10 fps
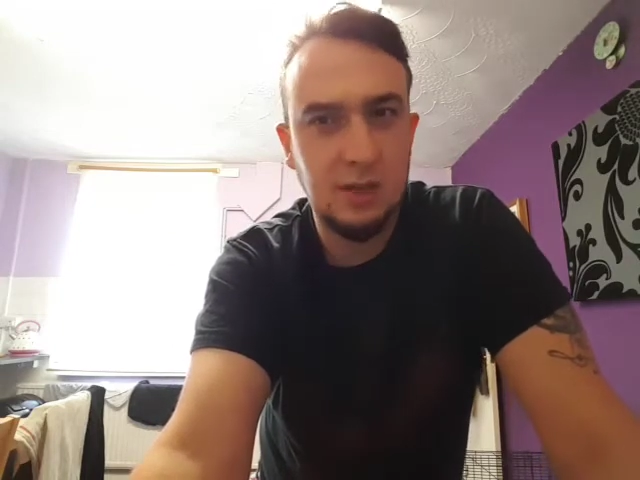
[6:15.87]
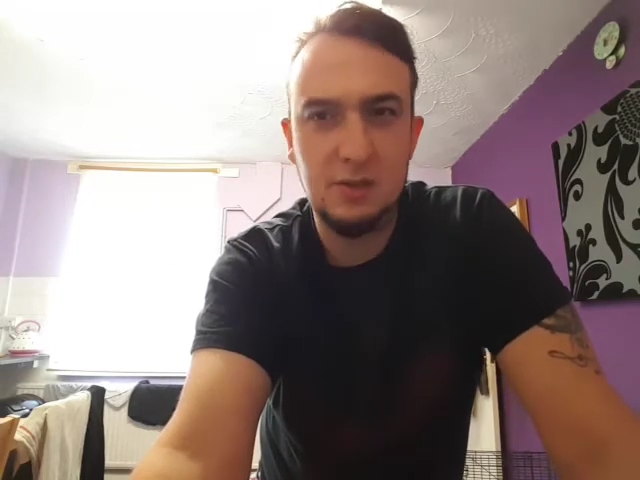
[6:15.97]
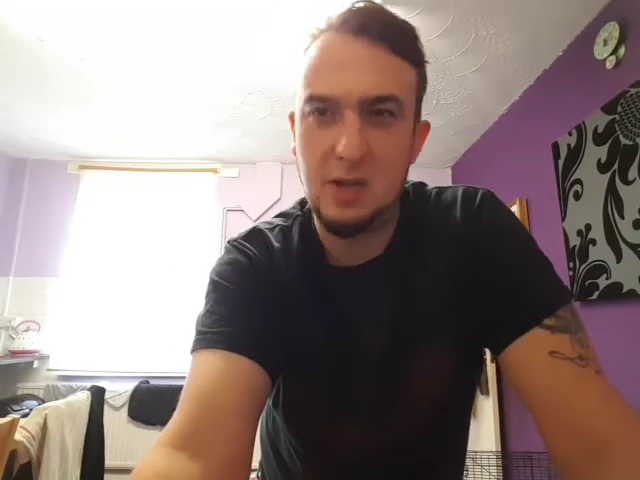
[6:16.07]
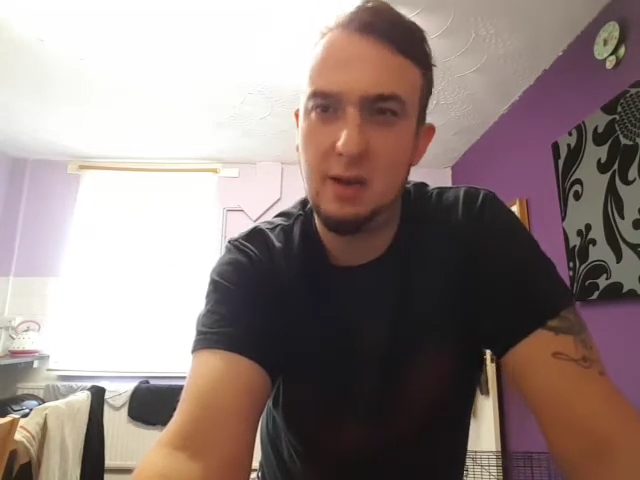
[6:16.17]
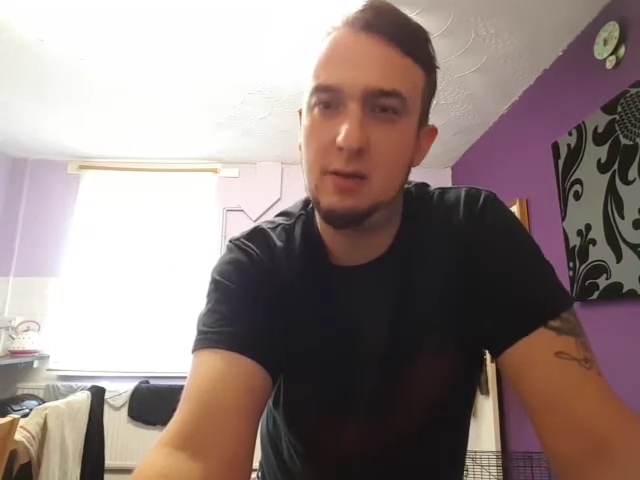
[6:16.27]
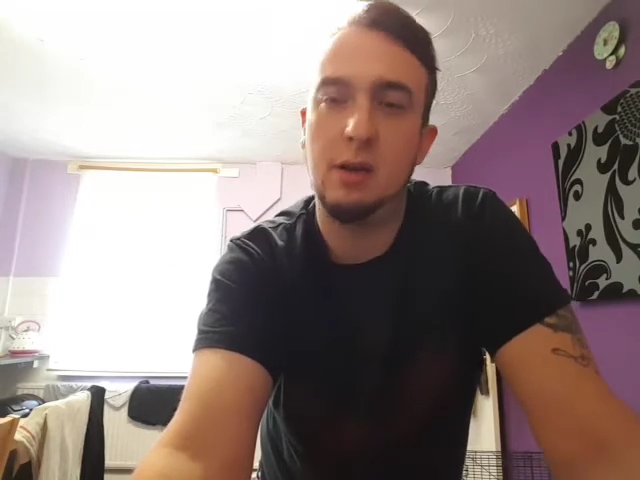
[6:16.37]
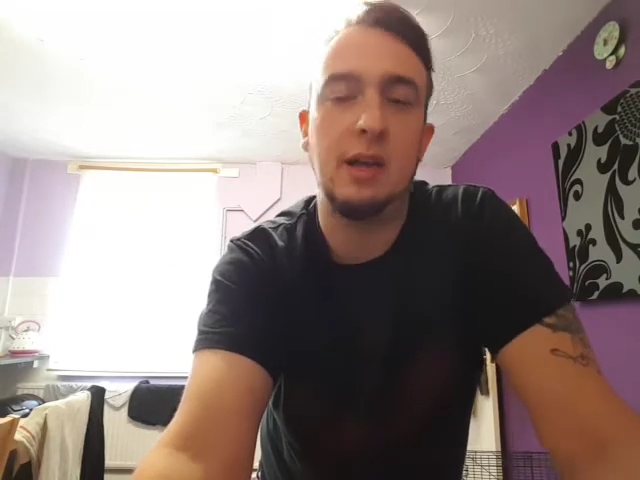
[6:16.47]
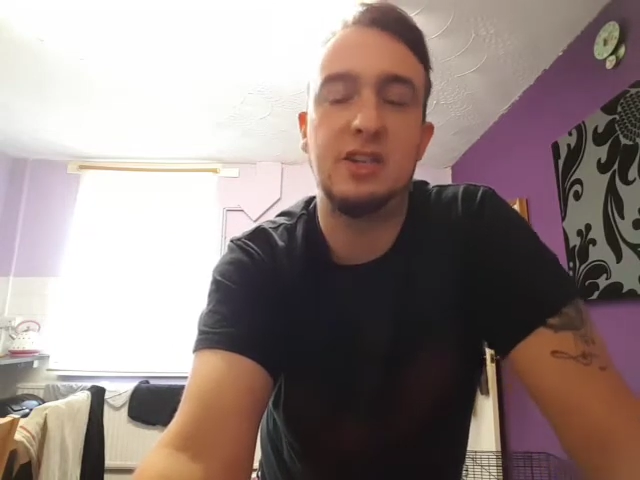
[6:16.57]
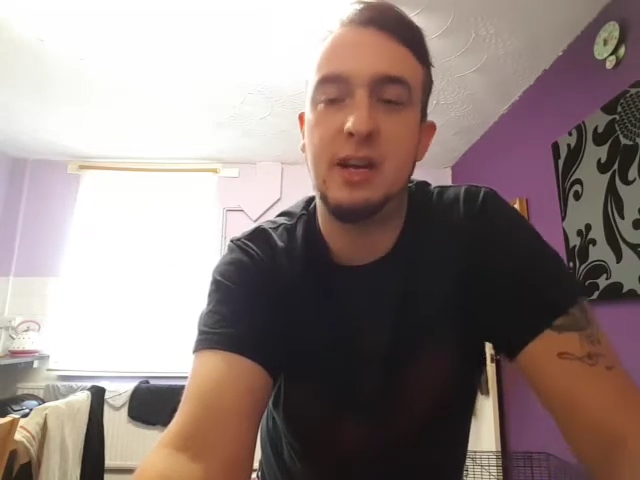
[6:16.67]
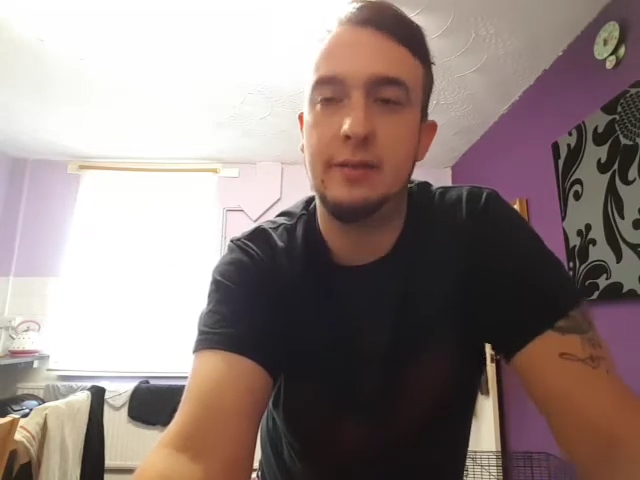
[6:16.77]
So I got
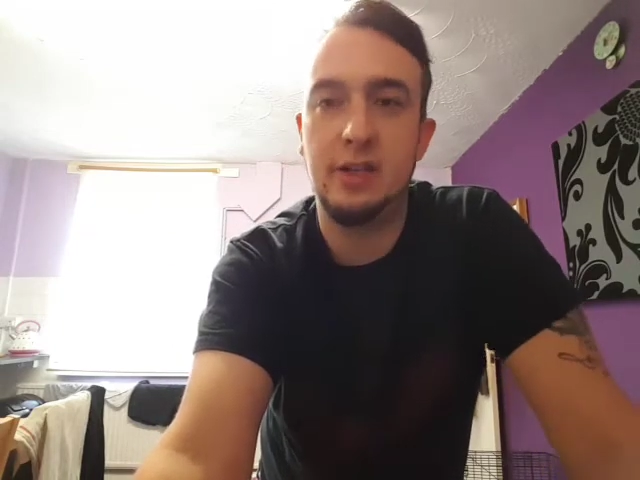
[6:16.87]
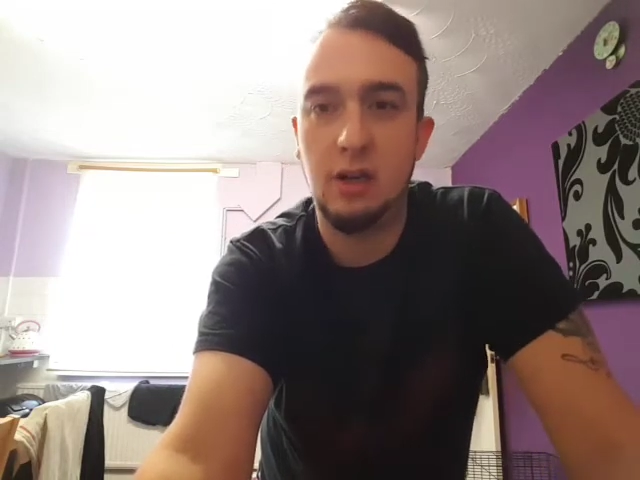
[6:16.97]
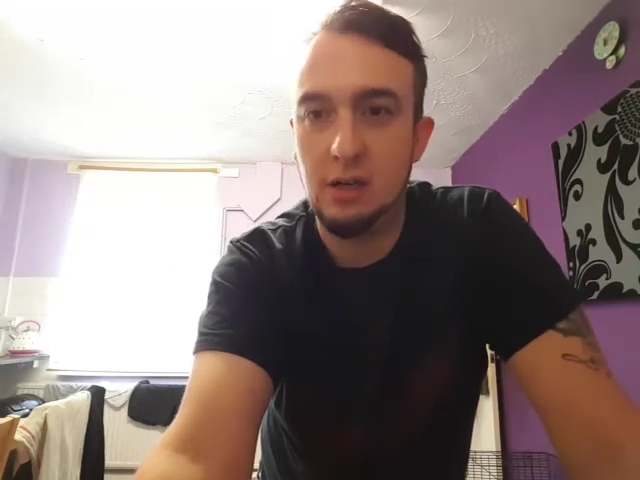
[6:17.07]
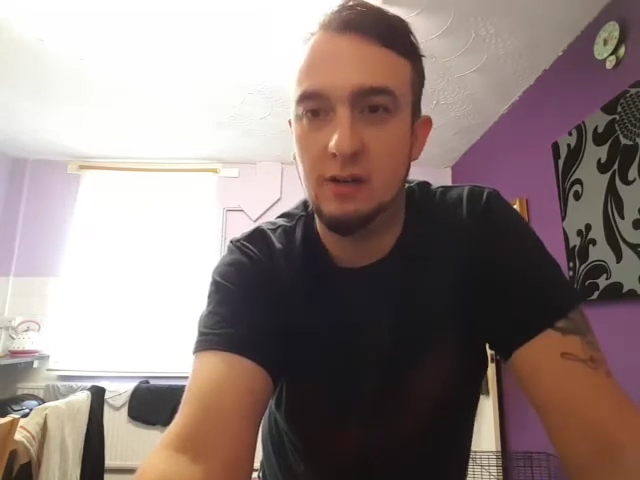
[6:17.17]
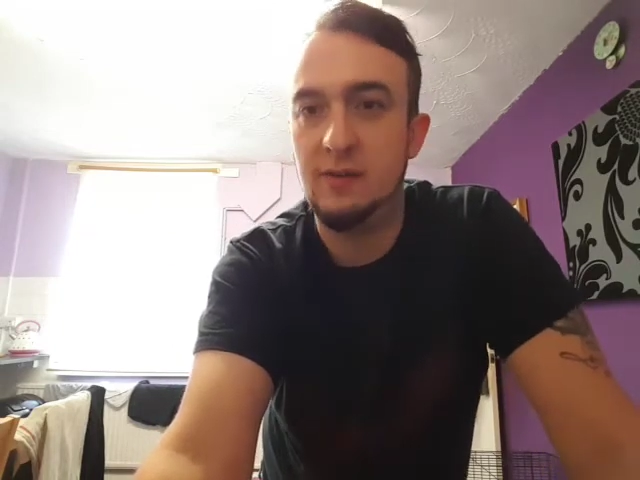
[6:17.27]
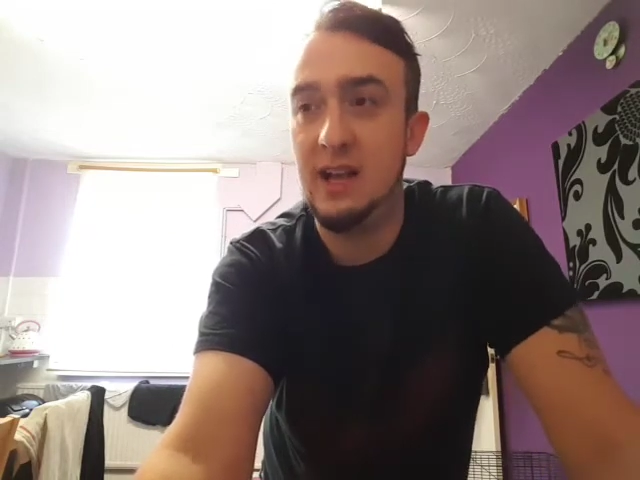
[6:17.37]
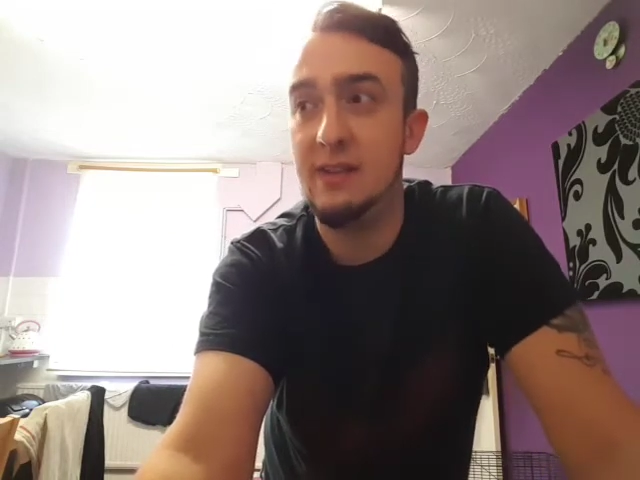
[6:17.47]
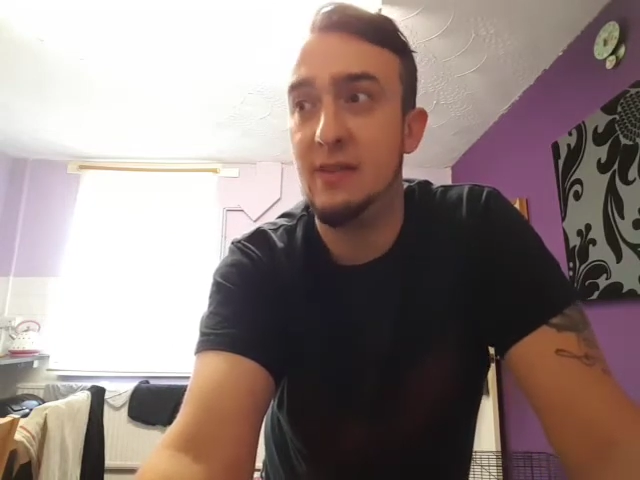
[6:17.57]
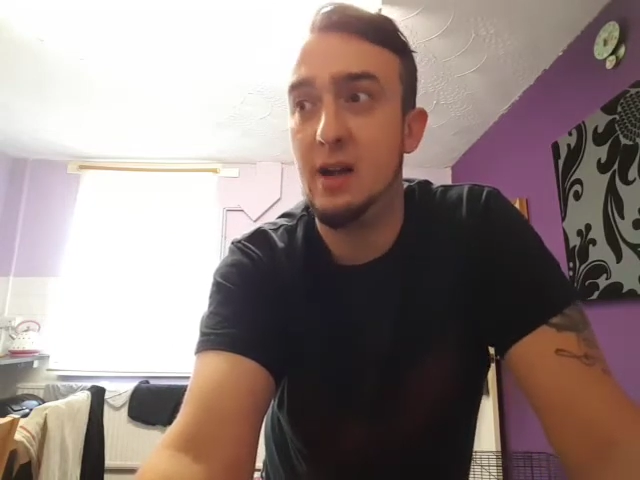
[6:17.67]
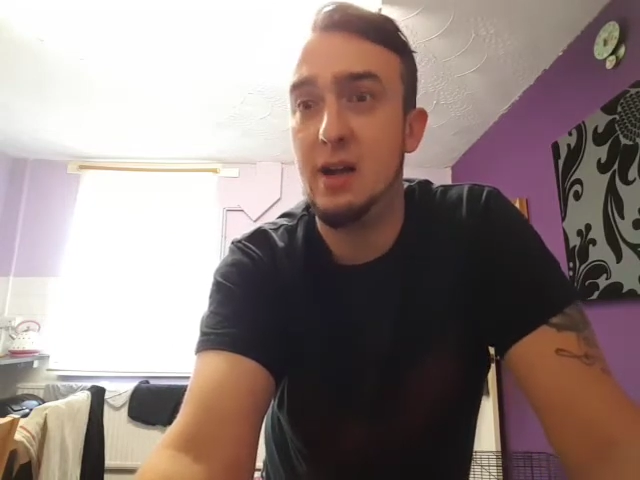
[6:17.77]
like cherry chocolate
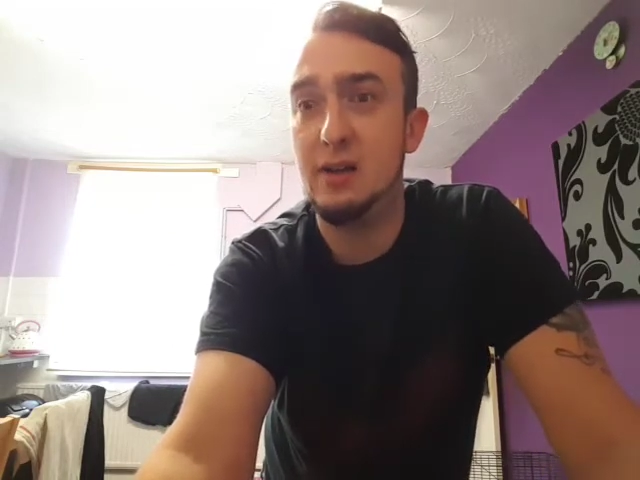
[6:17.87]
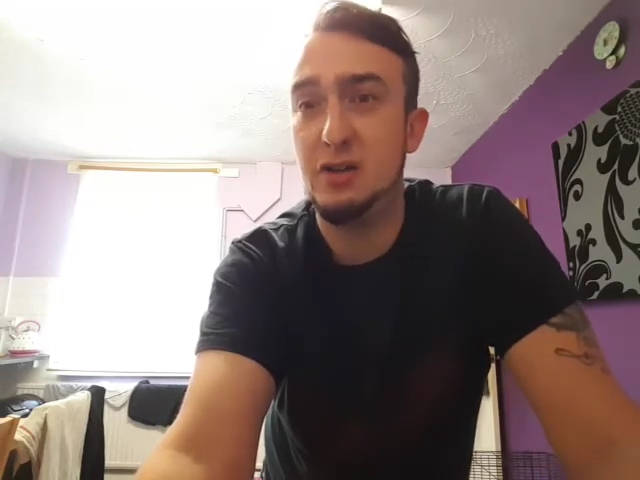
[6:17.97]
flavour,